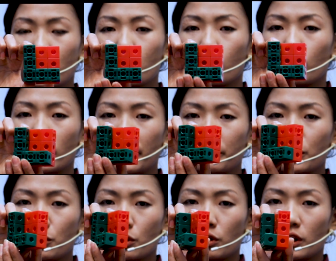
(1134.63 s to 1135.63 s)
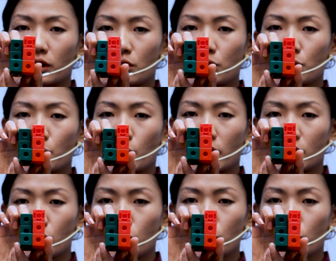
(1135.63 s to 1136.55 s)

So let me turn it towards